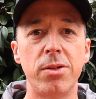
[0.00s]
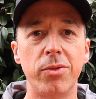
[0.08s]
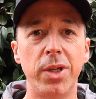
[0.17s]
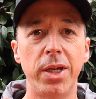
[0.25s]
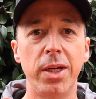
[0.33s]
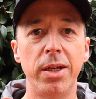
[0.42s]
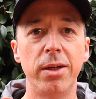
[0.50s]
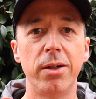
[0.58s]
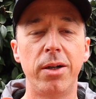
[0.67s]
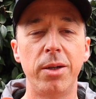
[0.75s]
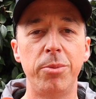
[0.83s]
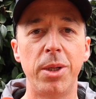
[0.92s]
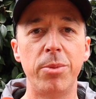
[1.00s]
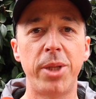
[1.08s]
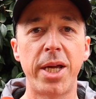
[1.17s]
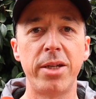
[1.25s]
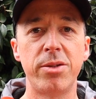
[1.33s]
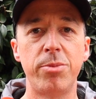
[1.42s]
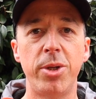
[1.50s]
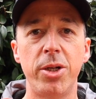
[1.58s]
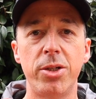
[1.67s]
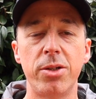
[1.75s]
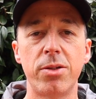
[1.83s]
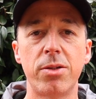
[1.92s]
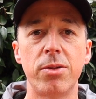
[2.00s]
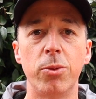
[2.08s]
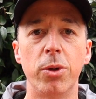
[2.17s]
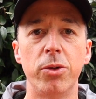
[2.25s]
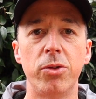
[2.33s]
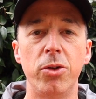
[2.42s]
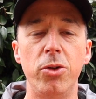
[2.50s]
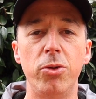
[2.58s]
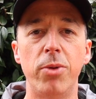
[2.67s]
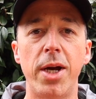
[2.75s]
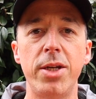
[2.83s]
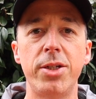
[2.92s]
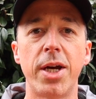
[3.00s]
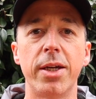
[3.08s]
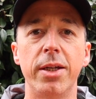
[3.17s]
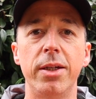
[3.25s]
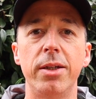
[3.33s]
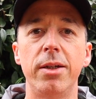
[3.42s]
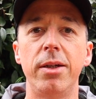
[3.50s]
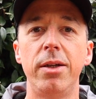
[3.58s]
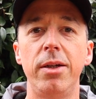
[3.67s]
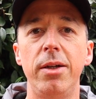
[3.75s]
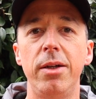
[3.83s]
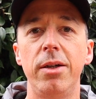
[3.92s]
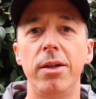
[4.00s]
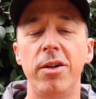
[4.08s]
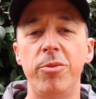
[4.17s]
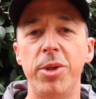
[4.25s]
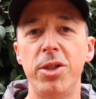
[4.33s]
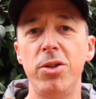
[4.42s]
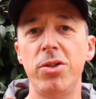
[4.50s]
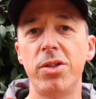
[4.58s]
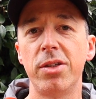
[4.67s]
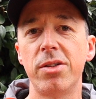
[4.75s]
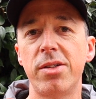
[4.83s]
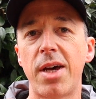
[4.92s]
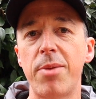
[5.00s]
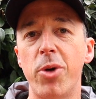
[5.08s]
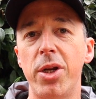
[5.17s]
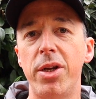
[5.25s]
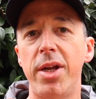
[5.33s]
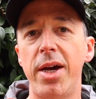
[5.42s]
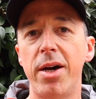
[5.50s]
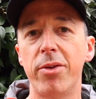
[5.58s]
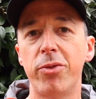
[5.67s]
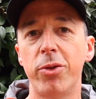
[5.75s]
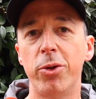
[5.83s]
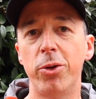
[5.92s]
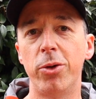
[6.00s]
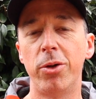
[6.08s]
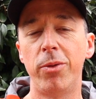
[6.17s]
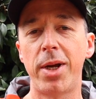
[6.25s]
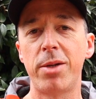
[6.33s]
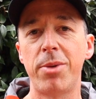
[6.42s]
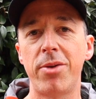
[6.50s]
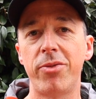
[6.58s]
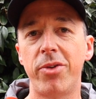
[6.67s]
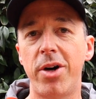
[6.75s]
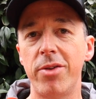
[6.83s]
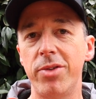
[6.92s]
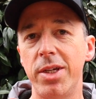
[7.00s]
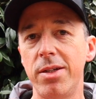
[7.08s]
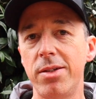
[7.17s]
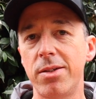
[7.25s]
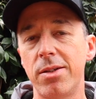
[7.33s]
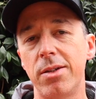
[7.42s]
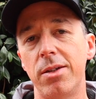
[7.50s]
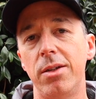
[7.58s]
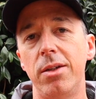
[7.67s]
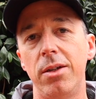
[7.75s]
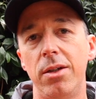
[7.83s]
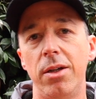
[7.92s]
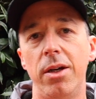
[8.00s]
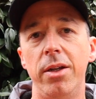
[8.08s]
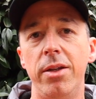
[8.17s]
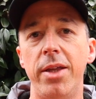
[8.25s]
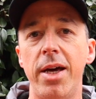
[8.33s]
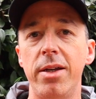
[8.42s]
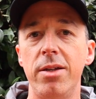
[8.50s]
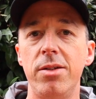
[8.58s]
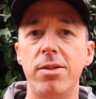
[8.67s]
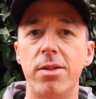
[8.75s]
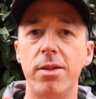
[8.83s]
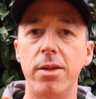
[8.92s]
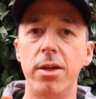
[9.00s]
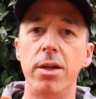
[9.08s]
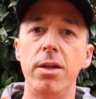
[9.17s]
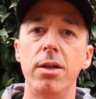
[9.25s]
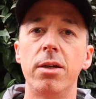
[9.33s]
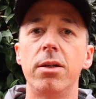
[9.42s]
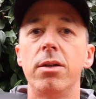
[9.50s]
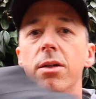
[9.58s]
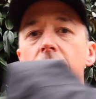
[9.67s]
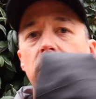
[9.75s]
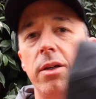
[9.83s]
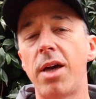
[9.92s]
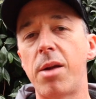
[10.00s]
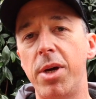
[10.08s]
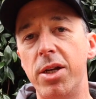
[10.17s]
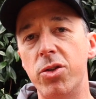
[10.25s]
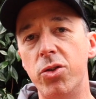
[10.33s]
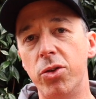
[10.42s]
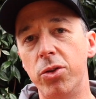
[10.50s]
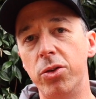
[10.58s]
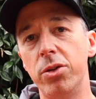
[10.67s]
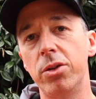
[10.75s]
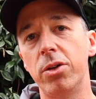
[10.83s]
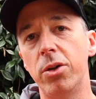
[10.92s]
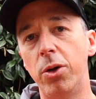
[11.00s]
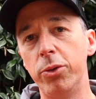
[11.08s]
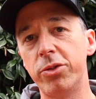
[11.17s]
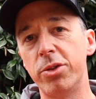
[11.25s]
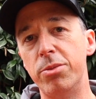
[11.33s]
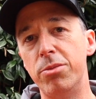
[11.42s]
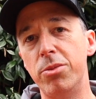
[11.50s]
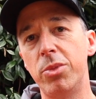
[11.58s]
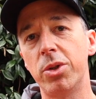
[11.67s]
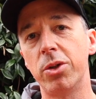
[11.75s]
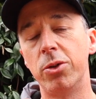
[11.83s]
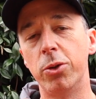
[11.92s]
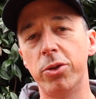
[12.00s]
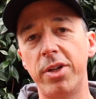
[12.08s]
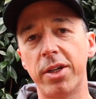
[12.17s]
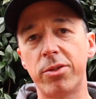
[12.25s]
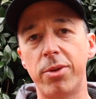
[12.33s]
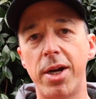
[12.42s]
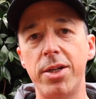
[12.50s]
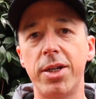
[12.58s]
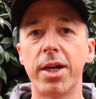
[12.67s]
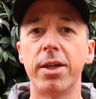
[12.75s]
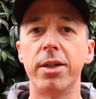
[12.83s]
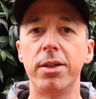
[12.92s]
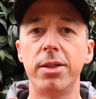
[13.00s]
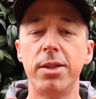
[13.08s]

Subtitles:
of gear I'd been planning to purchase was a new rain jacket. I've been using the same one now for around about 5 years, and that is the Kathmandu Ultim Gore-Tex rain jacket.